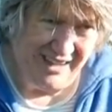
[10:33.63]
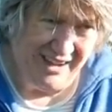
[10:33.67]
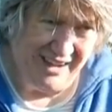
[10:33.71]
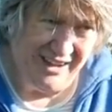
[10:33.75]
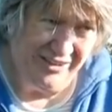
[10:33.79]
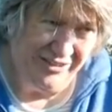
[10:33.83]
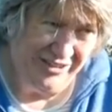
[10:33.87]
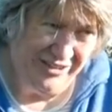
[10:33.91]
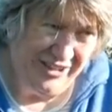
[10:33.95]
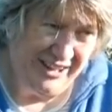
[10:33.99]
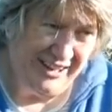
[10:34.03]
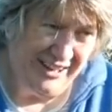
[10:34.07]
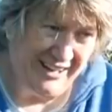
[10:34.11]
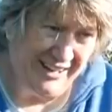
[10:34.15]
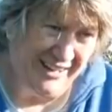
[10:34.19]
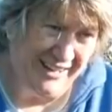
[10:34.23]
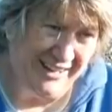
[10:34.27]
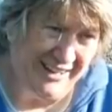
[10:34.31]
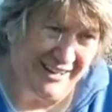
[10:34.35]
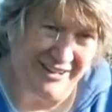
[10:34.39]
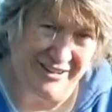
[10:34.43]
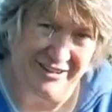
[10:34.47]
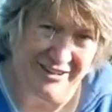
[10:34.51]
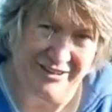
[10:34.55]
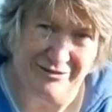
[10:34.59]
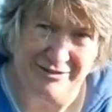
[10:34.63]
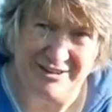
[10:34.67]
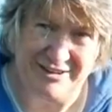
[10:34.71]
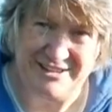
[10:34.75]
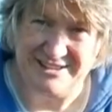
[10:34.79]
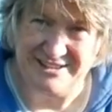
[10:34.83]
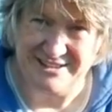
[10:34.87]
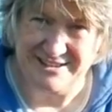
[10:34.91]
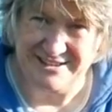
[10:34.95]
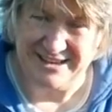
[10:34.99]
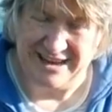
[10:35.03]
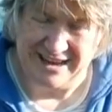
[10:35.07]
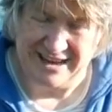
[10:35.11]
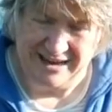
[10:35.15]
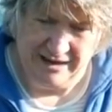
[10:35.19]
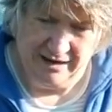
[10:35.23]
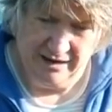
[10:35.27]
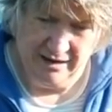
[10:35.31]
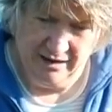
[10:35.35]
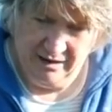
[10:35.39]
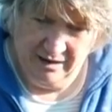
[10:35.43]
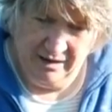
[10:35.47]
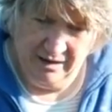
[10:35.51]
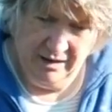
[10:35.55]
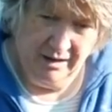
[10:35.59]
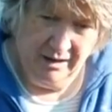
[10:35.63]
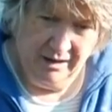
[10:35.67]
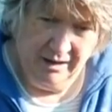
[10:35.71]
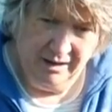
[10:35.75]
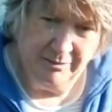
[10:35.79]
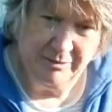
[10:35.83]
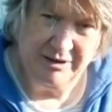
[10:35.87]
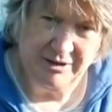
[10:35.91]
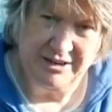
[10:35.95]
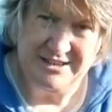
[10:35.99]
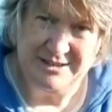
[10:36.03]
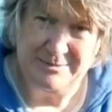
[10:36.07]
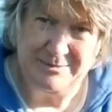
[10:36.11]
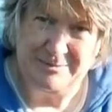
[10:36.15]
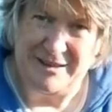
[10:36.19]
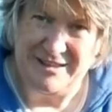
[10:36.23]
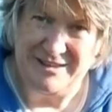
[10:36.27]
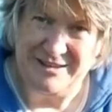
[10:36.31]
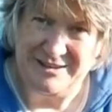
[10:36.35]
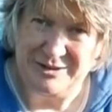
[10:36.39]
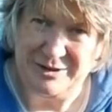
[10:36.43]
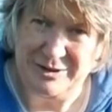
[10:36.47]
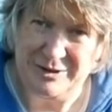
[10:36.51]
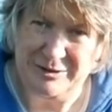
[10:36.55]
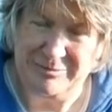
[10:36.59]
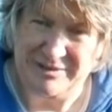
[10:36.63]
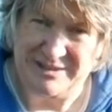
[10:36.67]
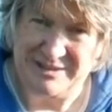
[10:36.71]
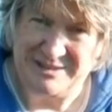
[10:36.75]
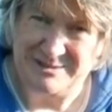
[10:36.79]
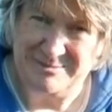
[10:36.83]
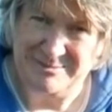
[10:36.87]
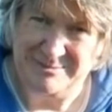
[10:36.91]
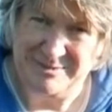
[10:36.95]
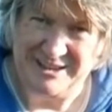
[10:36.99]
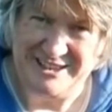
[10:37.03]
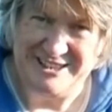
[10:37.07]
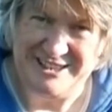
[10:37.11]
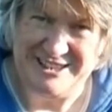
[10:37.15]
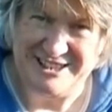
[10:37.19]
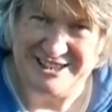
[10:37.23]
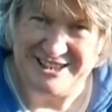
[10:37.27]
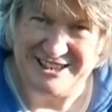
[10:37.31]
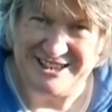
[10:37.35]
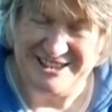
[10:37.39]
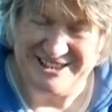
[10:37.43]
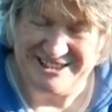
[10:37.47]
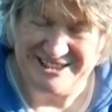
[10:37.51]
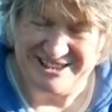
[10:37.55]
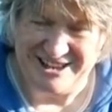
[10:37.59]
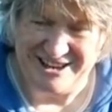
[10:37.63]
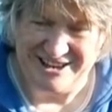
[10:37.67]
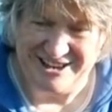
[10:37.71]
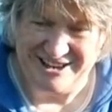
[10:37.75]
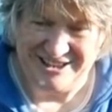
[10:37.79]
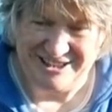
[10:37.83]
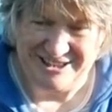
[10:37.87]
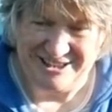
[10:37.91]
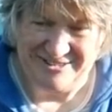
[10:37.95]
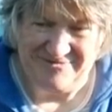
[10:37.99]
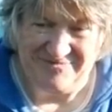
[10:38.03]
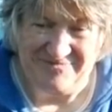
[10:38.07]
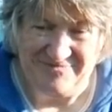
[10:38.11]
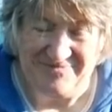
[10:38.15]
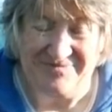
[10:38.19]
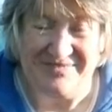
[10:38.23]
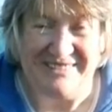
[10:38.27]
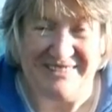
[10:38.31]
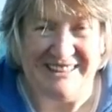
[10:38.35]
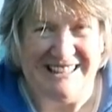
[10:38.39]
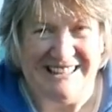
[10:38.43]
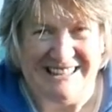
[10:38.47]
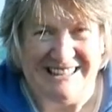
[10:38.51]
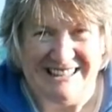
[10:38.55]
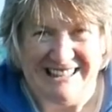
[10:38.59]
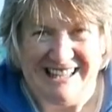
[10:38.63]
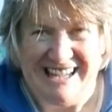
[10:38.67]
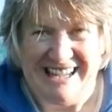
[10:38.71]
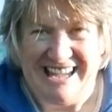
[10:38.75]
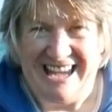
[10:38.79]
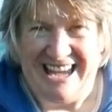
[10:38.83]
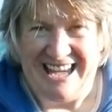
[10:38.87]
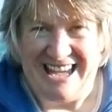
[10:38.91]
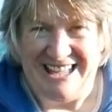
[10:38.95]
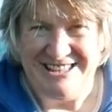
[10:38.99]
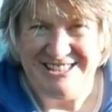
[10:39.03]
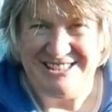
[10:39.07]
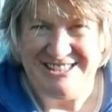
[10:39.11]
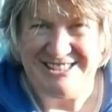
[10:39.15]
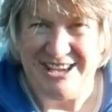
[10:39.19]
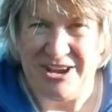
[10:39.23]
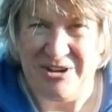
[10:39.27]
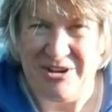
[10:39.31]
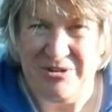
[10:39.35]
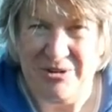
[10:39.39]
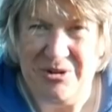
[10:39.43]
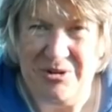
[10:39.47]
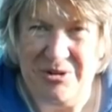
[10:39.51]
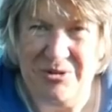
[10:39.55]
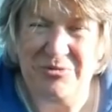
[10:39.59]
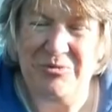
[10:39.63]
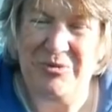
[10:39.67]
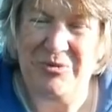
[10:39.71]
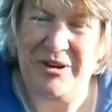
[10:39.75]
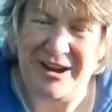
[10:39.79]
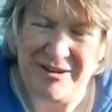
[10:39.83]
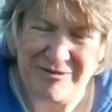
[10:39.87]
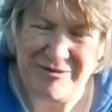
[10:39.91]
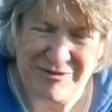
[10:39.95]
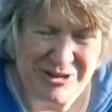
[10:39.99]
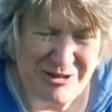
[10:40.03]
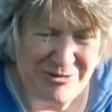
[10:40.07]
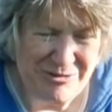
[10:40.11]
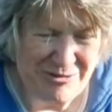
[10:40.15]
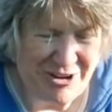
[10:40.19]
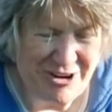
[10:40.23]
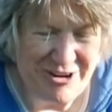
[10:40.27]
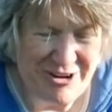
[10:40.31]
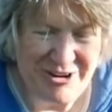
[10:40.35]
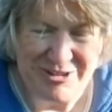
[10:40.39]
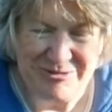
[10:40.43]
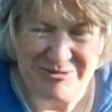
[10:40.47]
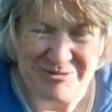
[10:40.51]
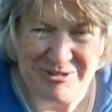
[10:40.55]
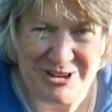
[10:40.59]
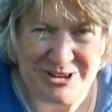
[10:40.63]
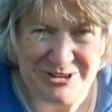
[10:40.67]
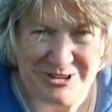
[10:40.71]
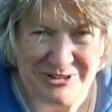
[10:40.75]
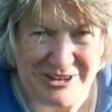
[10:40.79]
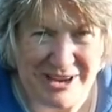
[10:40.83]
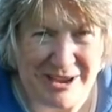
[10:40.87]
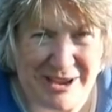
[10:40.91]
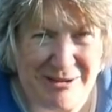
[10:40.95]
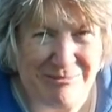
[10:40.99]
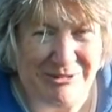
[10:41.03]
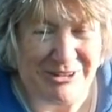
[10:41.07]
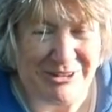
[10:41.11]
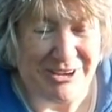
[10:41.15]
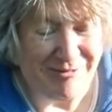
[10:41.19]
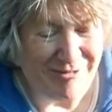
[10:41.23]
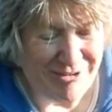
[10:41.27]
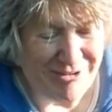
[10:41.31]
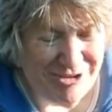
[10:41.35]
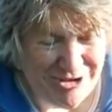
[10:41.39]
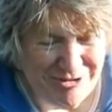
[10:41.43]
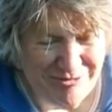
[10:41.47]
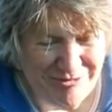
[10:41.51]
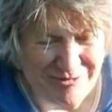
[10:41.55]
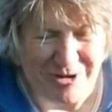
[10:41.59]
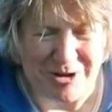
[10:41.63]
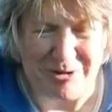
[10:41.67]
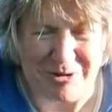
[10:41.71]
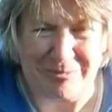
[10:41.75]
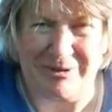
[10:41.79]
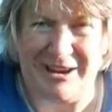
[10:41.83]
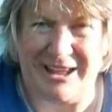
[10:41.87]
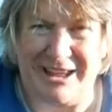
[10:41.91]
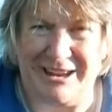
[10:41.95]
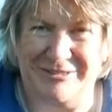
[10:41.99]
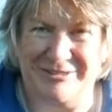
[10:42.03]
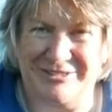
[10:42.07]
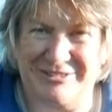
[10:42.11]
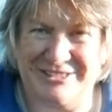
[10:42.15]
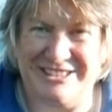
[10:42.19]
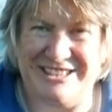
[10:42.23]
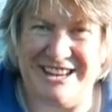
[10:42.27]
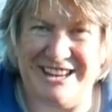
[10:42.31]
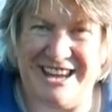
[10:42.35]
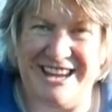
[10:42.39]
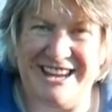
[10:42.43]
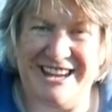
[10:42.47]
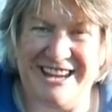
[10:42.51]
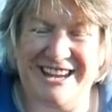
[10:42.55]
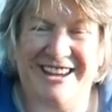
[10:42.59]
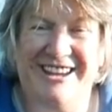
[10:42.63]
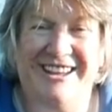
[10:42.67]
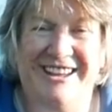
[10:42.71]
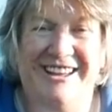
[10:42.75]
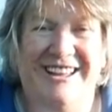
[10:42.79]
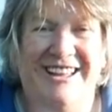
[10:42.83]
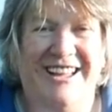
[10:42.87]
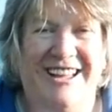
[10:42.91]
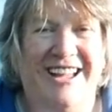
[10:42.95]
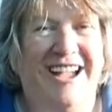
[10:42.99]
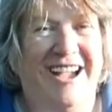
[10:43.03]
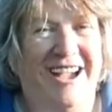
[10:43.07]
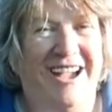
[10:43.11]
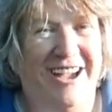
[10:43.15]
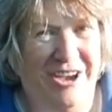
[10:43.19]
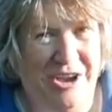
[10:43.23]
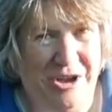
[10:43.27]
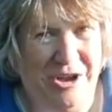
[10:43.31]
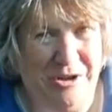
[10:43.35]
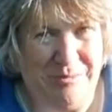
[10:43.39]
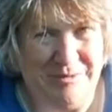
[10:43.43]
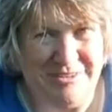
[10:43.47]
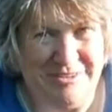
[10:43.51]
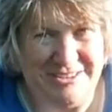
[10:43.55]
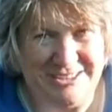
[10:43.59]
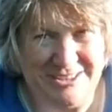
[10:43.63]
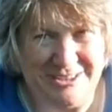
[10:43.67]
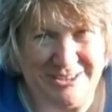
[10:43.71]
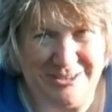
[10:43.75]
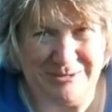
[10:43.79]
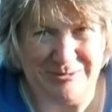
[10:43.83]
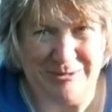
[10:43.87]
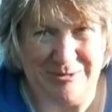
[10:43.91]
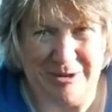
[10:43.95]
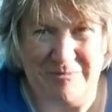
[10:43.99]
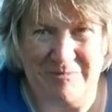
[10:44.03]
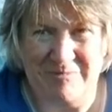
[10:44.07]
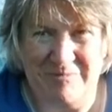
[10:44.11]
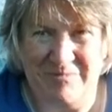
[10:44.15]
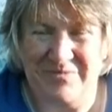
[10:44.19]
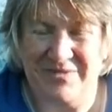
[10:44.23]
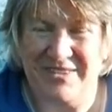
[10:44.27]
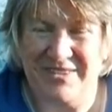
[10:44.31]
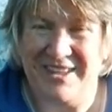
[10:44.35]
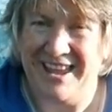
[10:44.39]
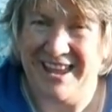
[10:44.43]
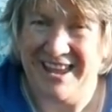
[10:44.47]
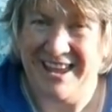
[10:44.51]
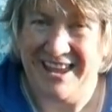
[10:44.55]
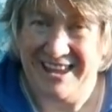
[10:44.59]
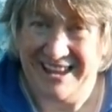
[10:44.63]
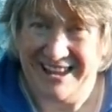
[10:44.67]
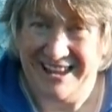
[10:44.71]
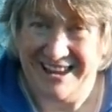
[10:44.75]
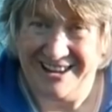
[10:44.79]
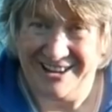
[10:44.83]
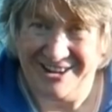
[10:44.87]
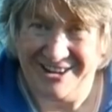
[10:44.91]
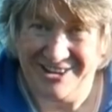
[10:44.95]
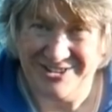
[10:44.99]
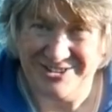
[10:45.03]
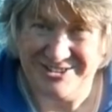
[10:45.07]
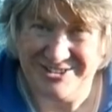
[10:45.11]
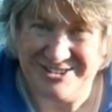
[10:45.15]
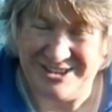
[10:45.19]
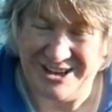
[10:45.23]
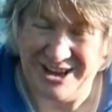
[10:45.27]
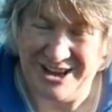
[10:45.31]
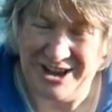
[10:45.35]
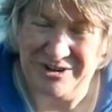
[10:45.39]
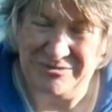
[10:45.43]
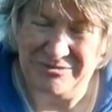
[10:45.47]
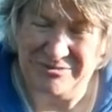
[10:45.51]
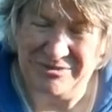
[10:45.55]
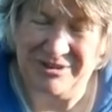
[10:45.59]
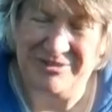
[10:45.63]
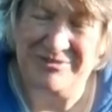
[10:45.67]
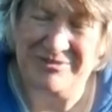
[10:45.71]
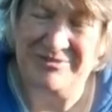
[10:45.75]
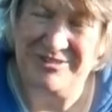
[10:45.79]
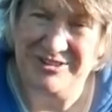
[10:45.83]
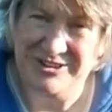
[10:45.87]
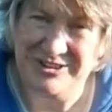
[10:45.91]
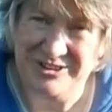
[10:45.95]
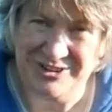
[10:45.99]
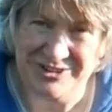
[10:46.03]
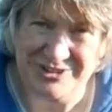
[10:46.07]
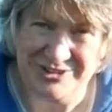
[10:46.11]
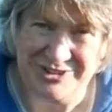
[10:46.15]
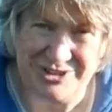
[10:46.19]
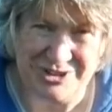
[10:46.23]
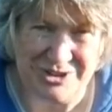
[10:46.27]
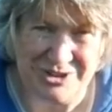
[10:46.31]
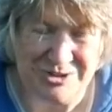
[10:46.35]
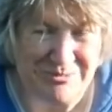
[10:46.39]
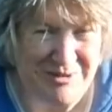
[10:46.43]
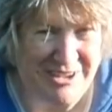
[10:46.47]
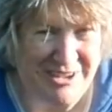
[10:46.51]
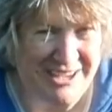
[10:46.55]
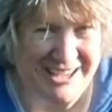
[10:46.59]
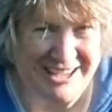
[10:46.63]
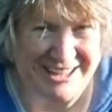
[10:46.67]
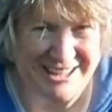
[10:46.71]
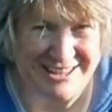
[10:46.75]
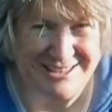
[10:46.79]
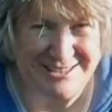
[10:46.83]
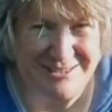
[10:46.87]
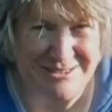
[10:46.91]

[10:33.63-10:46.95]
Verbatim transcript: I think uh, the rest of the day I'm going to spend doing bits and pieces inside. And so wherever you are in the world and whatever you've got planned for today, I hope it's a good one. And I also hope you'll join me again